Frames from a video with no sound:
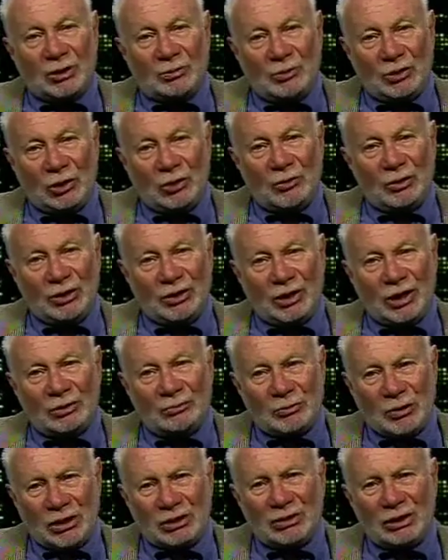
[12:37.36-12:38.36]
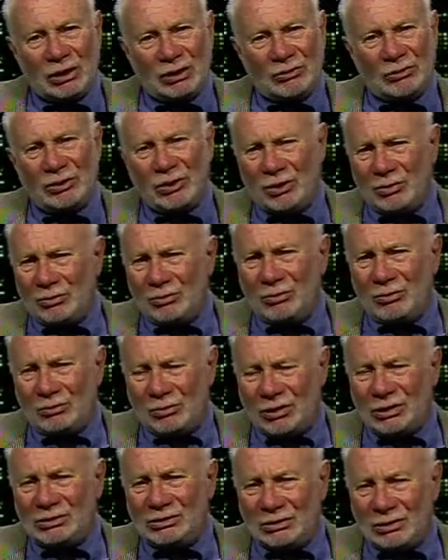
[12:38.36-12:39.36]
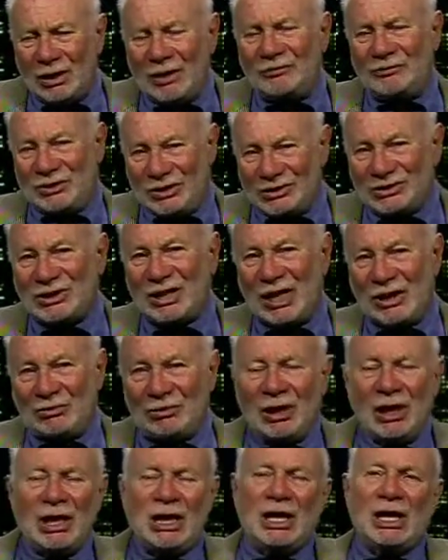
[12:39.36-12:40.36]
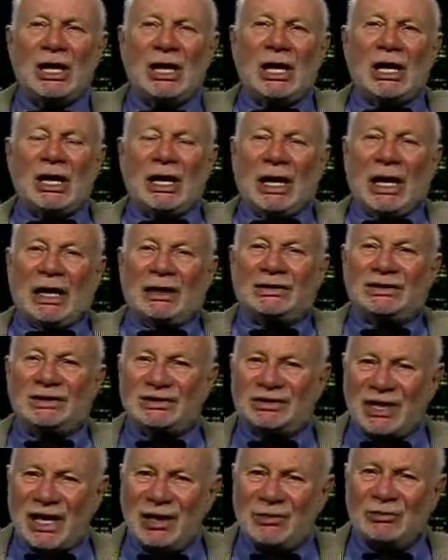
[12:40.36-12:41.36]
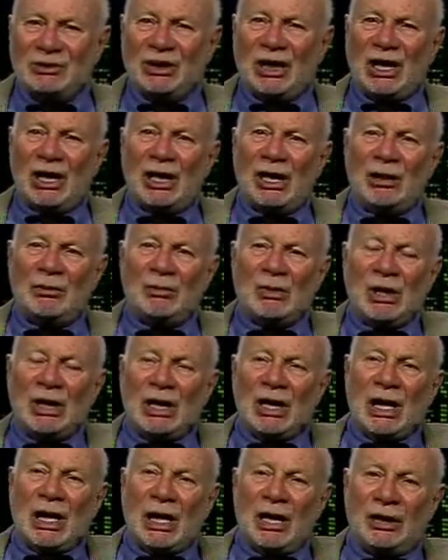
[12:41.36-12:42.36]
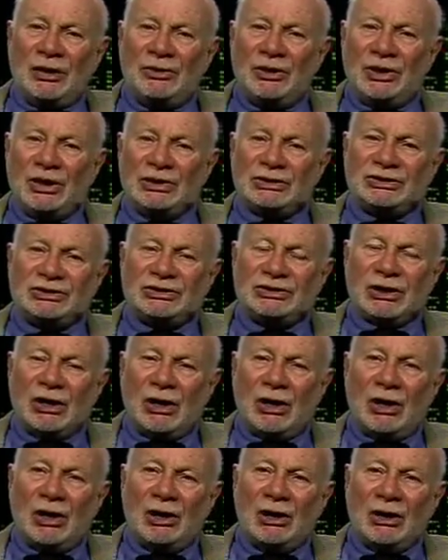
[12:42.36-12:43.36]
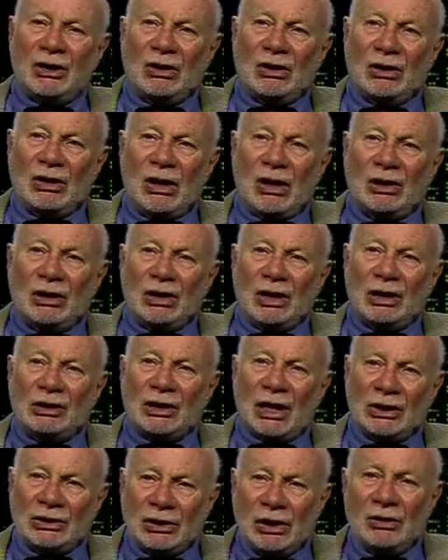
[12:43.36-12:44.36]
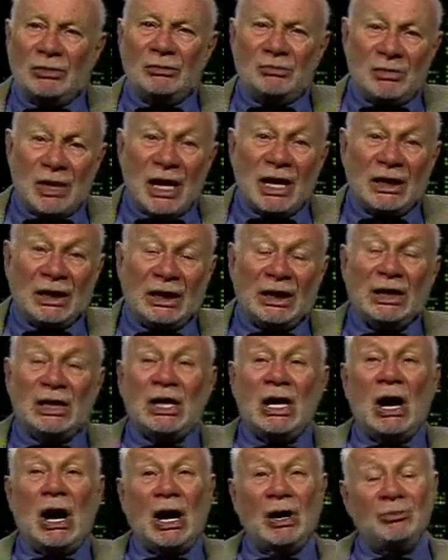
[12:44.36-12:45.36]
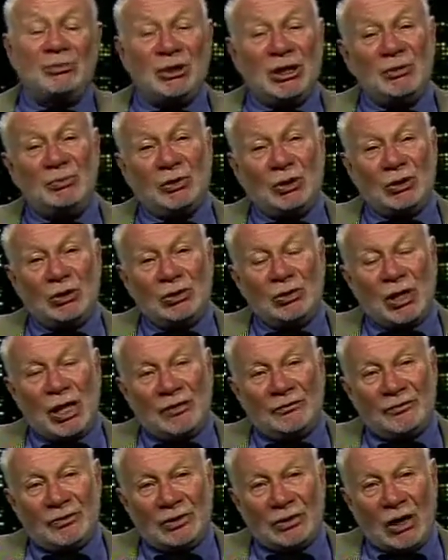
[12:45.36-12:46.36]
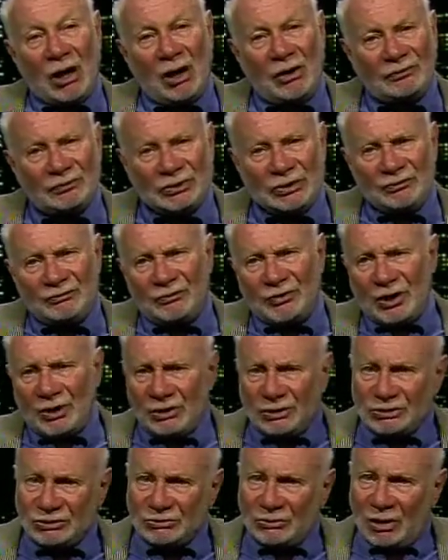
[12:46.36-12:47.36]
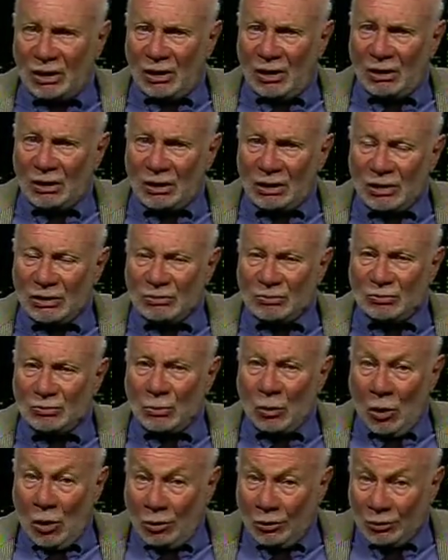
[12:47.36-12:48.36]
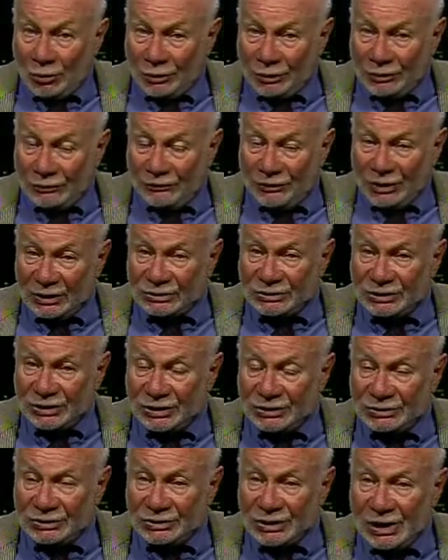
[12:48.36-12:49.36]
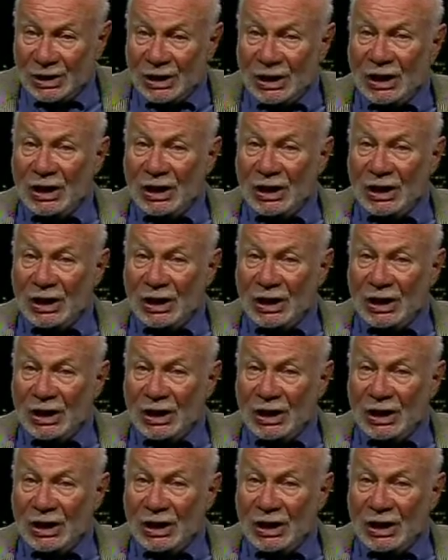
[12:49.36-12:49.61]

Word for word: our book, we thought, well, you know, we left this out. At the same time, atheists are, and I know many, are people who have often very strong moral convictions.